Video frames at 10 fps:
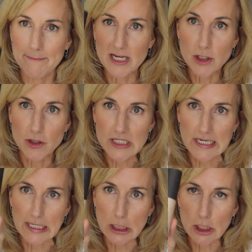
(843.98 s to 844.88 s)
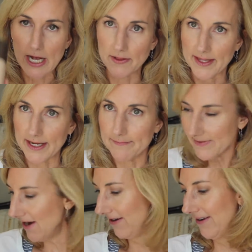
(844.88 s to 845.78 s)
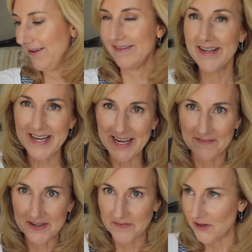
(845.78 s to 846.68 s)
Makes your skin look healthy, even if